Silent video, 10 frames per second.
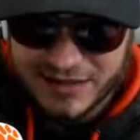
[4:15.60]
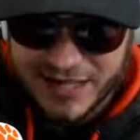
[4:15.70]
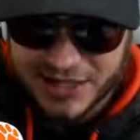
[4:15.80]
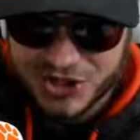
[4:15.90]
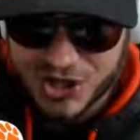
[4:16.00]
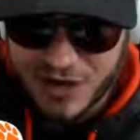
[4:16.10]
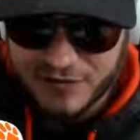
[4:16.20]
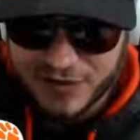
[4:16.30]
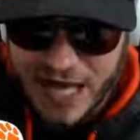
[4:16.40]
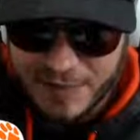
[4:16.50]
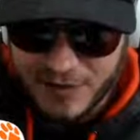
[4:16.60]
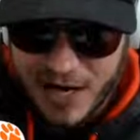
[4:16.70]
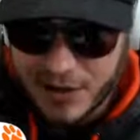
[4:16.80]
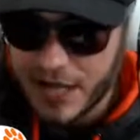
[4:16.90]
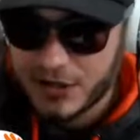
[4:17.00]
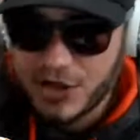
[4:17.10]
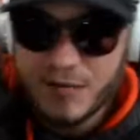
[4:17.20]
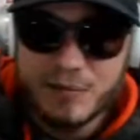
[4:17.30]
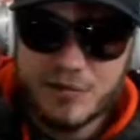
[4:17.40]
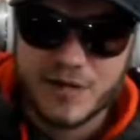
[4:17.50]
and junk flapping around? Do you
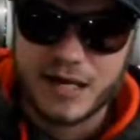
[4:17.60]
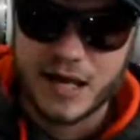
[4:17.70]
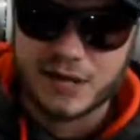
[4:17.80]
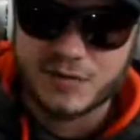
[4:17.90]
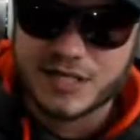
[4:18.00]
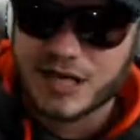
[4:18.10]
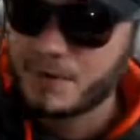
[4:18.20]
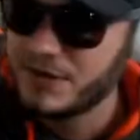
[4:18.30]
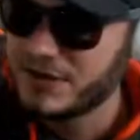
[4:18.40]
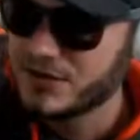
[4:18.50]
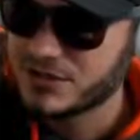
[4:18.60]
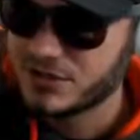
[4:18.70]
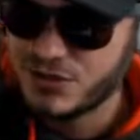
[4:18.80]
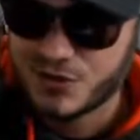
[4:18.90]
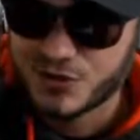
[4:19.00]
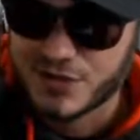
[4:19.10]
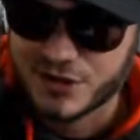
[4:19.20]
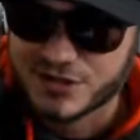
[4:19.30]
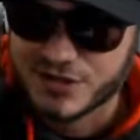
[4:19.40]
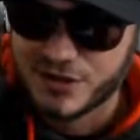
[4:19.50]
remember there was a couple of years, 2 or 3
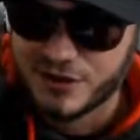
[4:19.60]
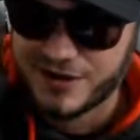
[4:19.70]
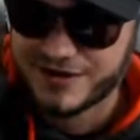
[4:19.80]
years ago,